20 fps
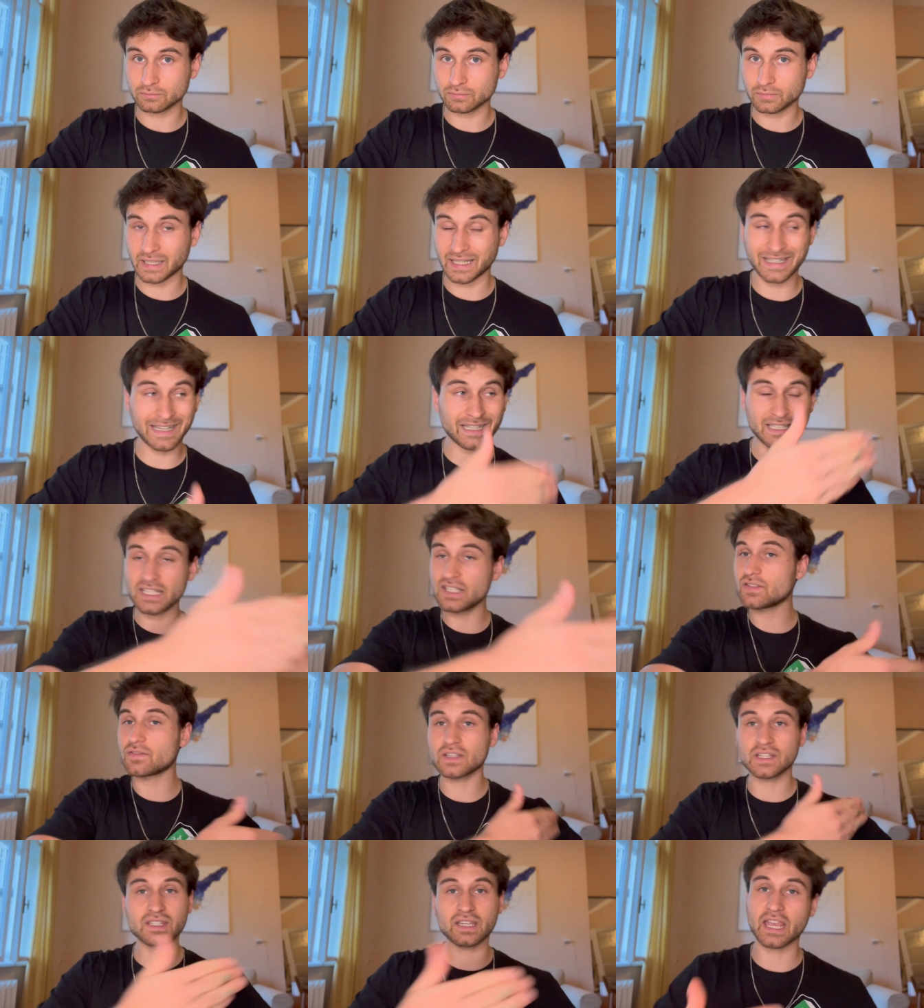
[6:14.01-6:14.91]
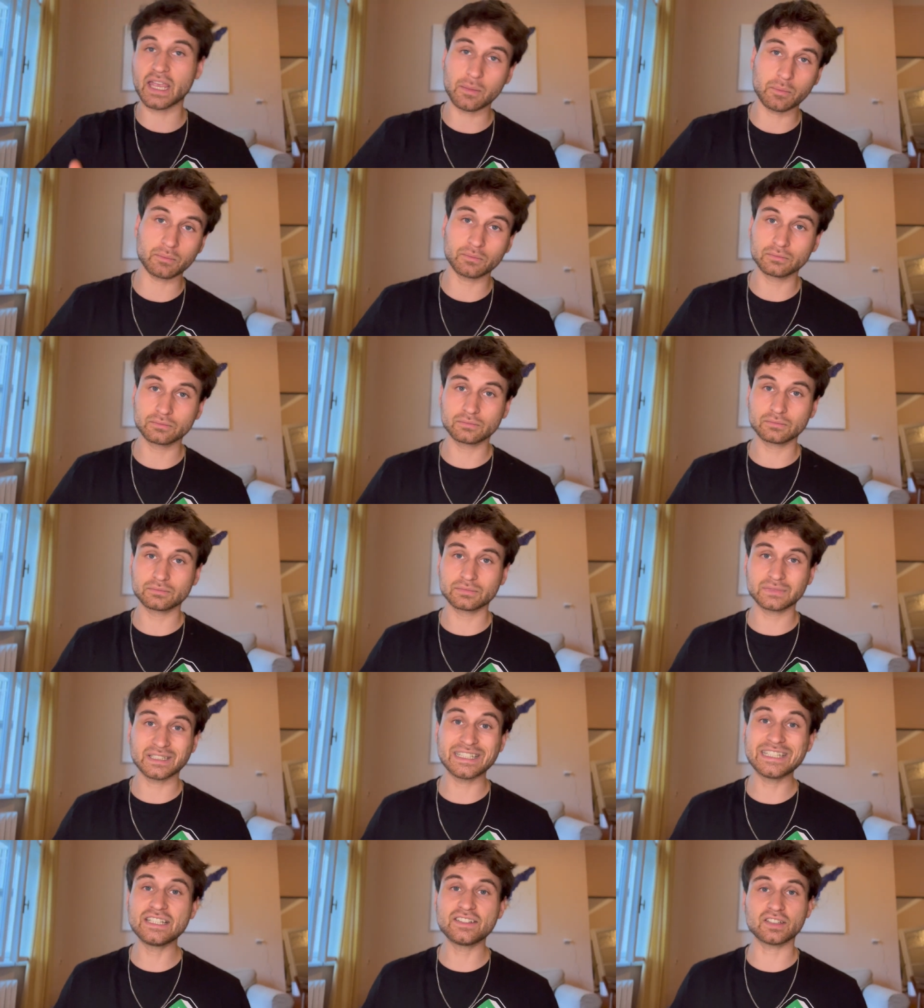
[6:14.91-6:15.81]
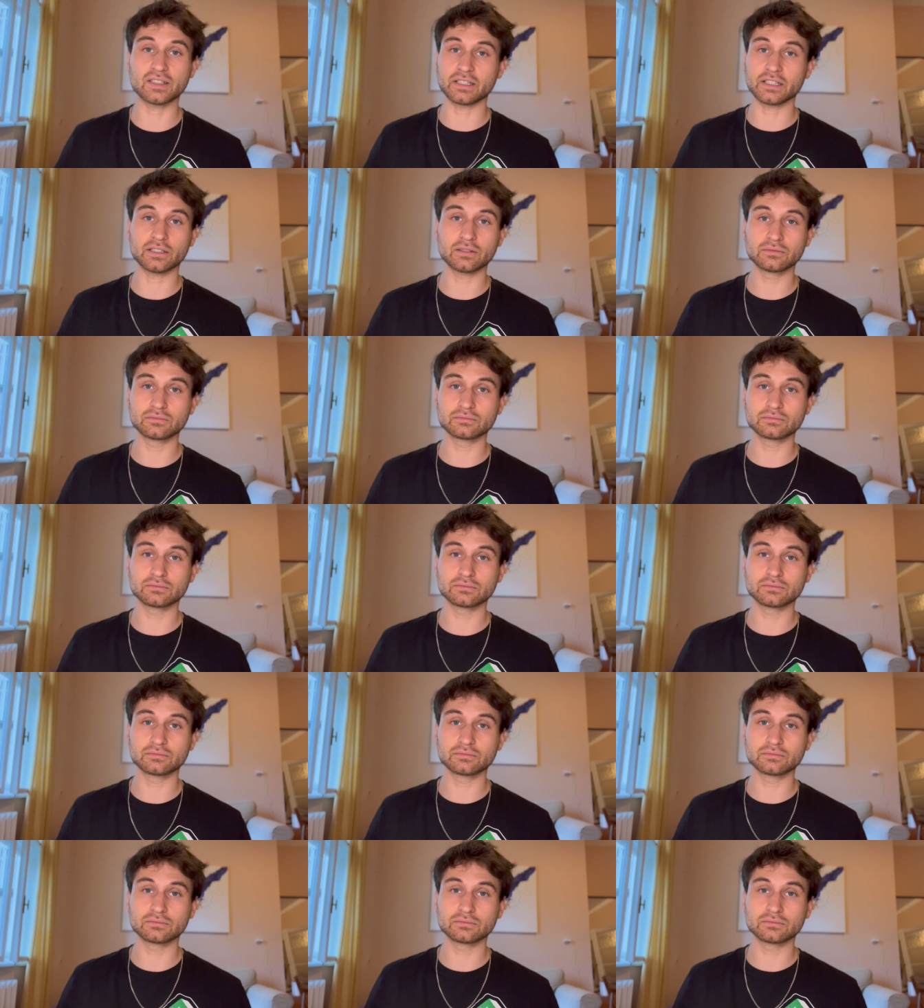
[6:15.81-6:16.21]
And then these things came easily